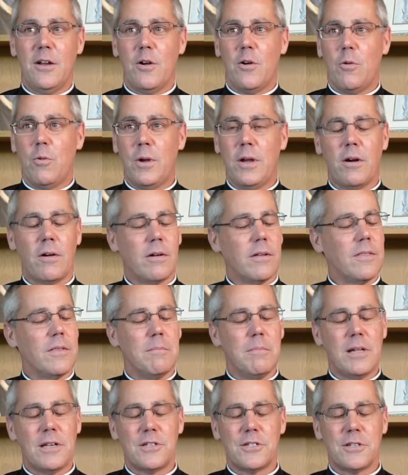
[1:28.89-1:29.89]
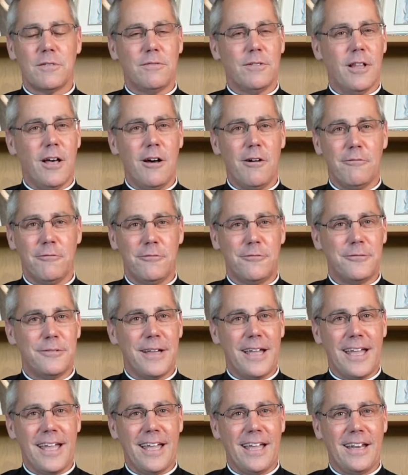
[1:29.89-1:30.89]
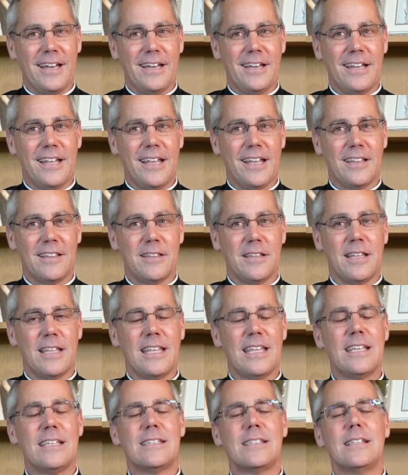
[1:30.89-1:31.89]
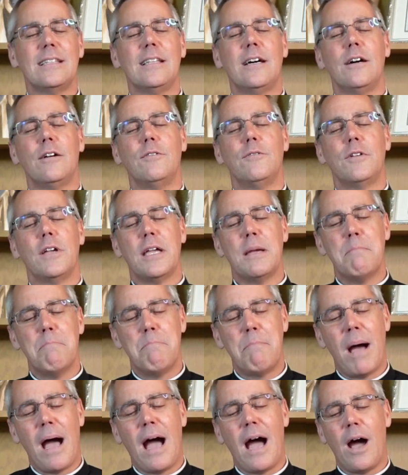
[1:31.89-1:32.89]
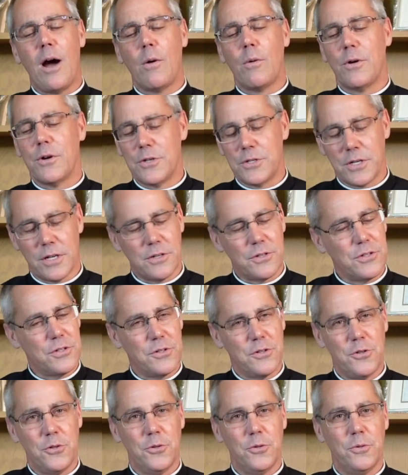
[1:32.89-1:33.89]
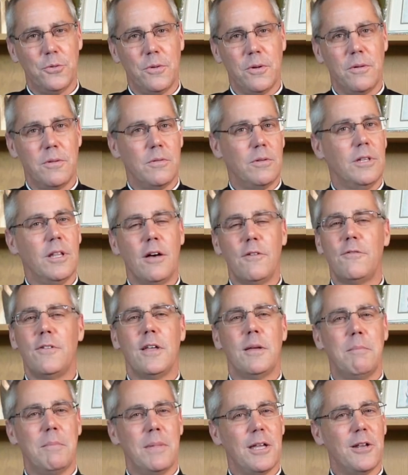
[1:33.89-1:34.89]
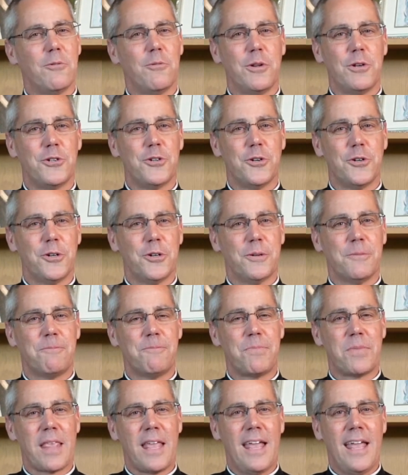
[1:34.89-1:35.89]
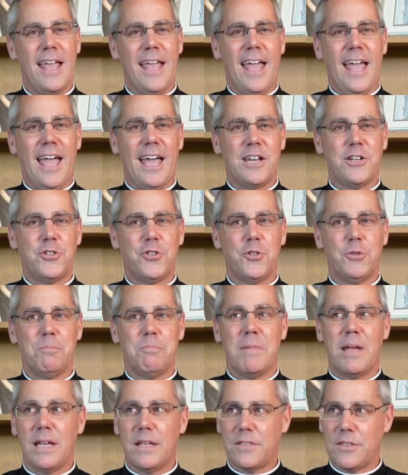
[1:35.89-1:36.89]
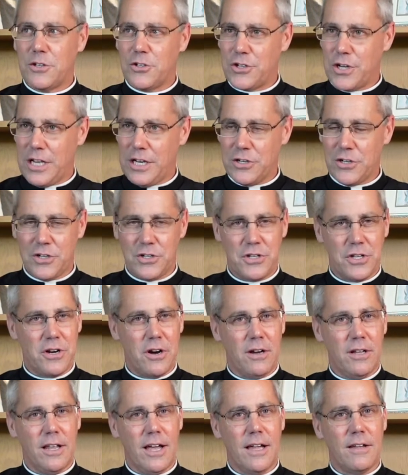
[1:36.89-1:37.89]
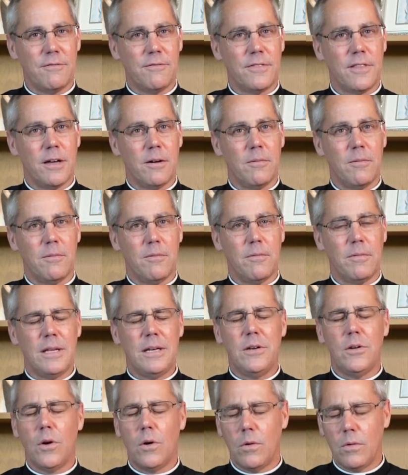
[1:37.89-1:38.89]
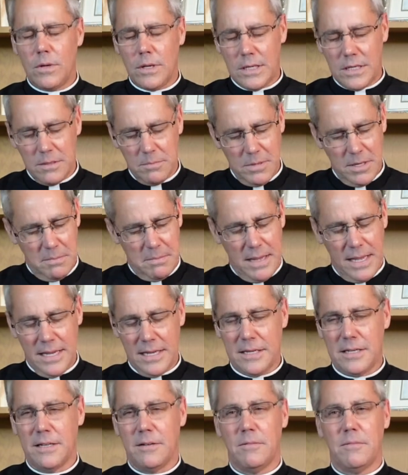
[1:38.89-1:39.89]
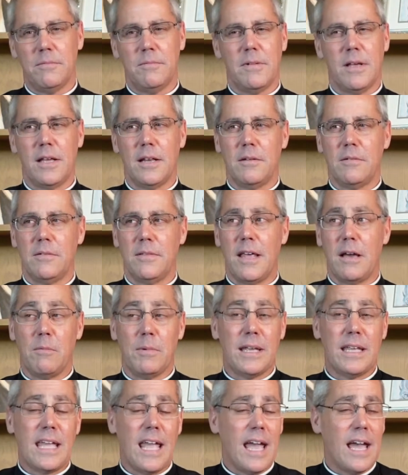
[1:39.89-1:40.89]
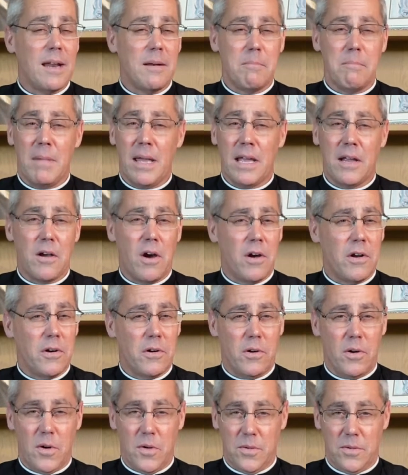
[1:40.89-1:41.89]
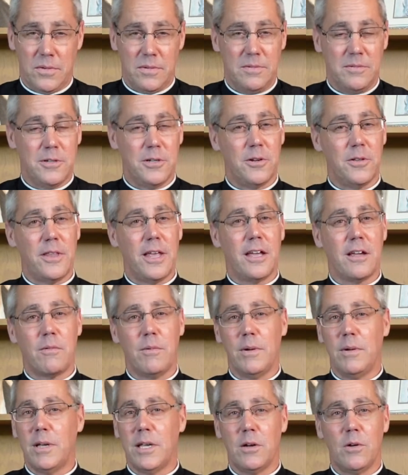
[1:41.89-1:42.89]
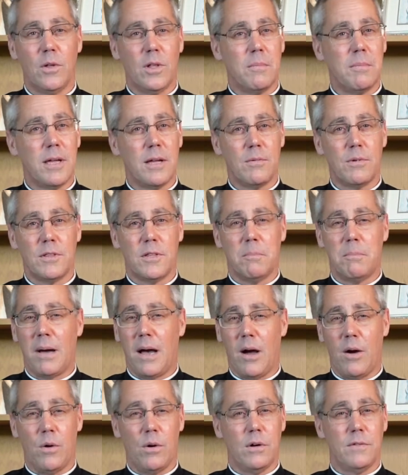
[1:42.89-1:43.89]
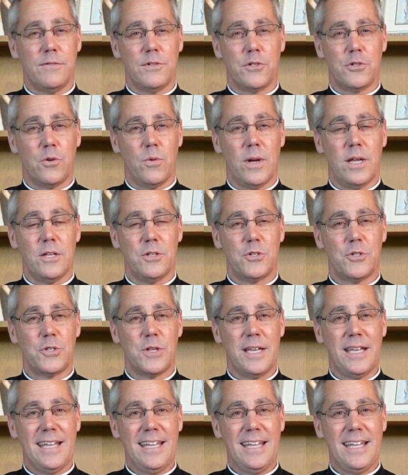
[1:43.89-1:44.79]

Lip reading: we are in the midst of love, and his love empowers us to love him in return and to make the changes in our life that we know need to be made and that we can't make on our own, you know, that we can only make with the power of his grace.